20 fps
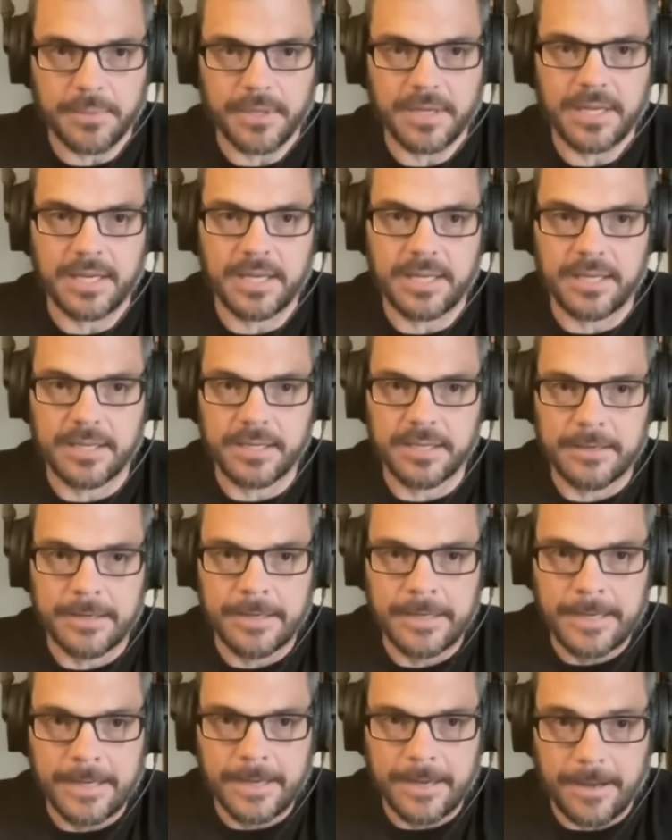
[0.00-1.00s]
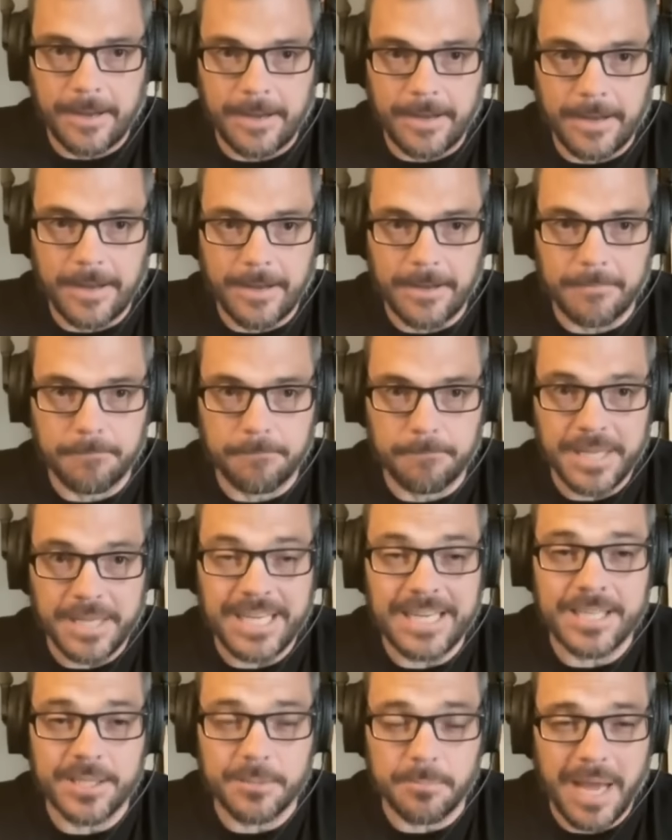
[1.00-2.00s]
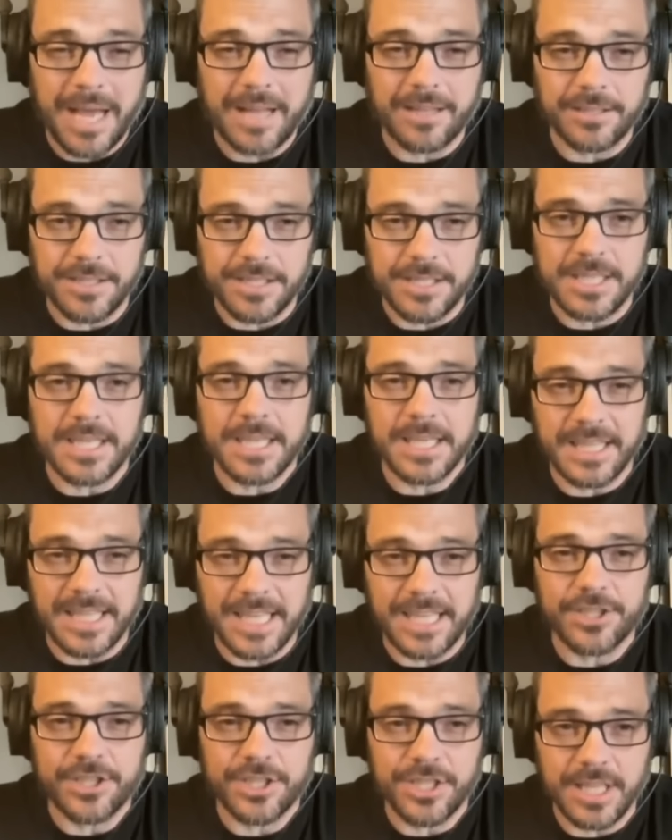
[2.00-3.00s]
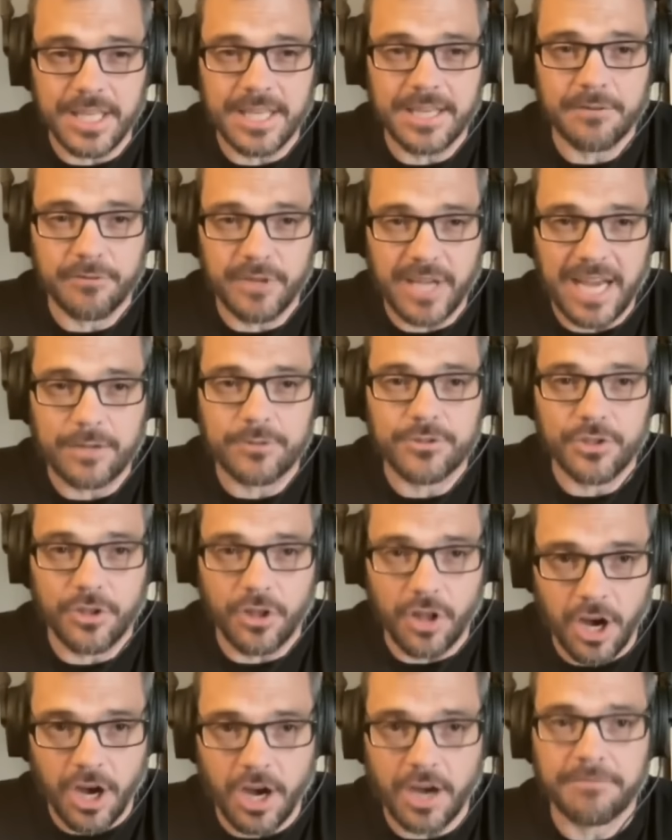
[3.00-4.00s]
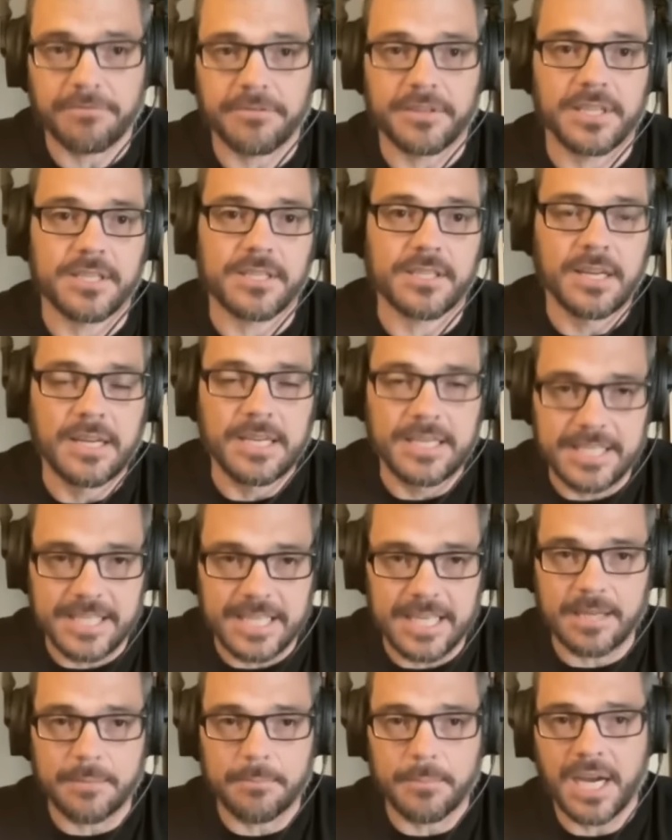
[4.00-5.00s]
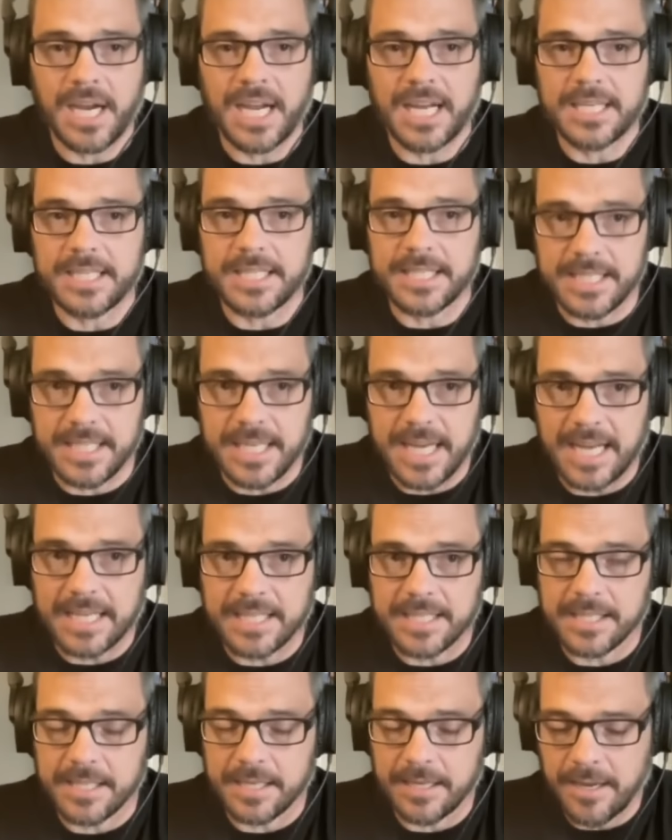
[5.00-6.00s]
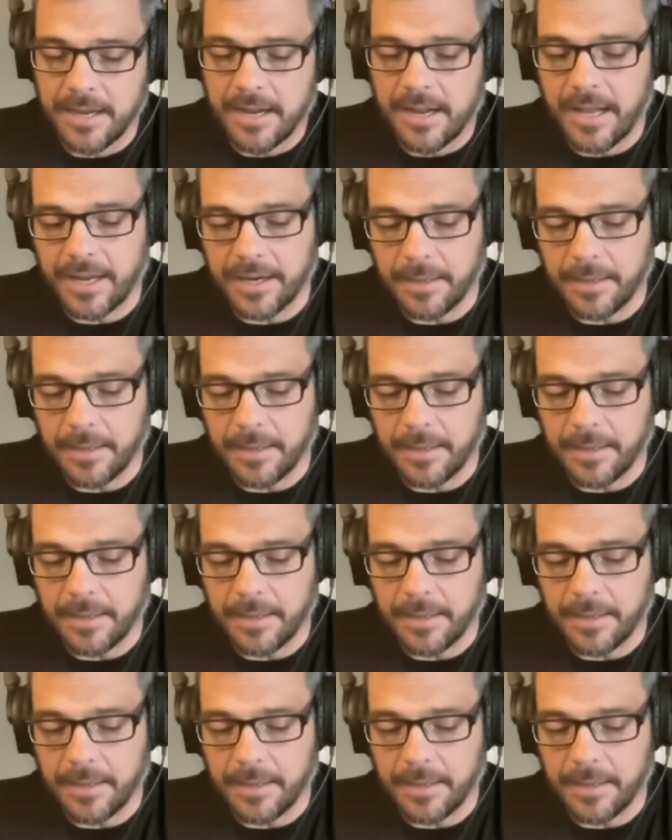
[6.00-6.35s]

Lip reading: in his Palestinian Legislative Council office, sitting behind his desk. An